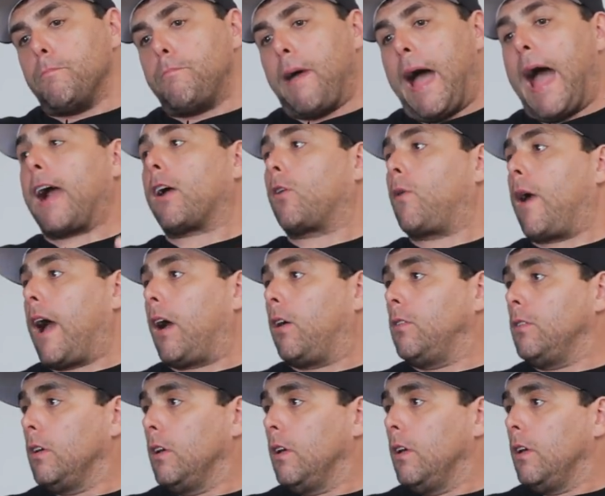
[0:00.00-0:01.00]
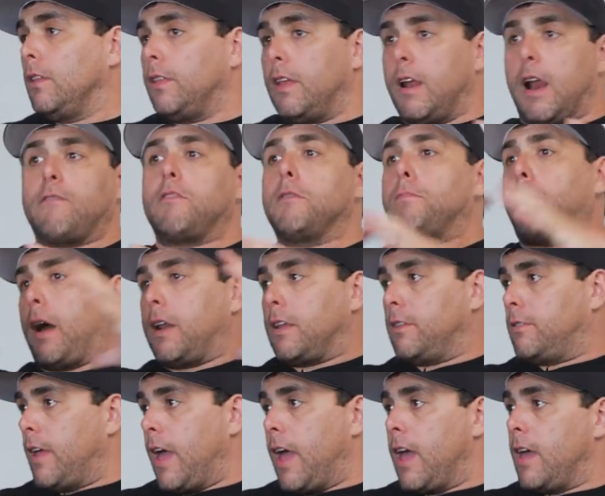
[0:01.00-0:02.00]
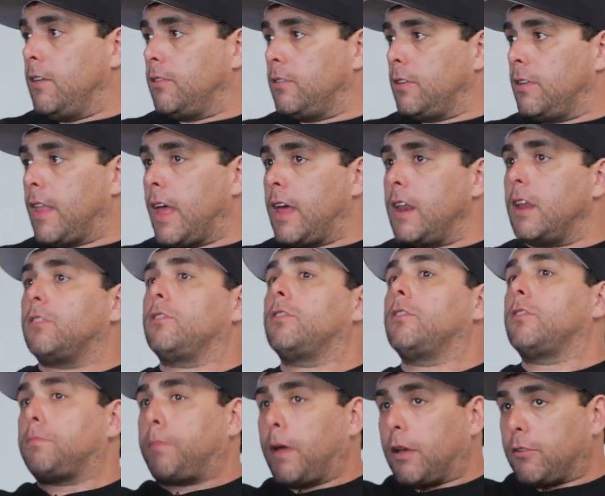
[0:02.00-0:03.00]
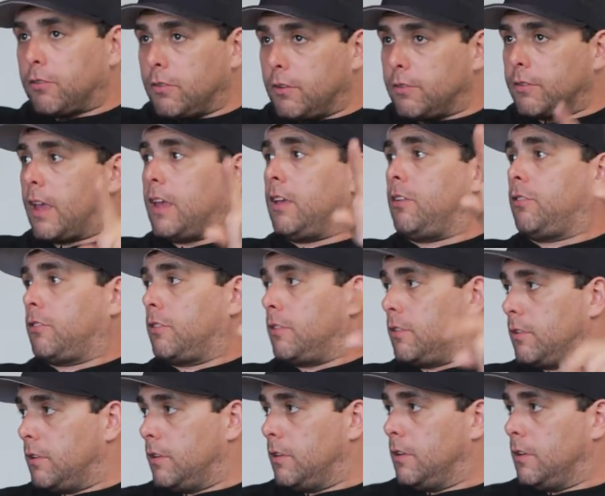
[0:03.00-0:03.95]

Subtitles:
background that everybody takes, and then it's a specialization.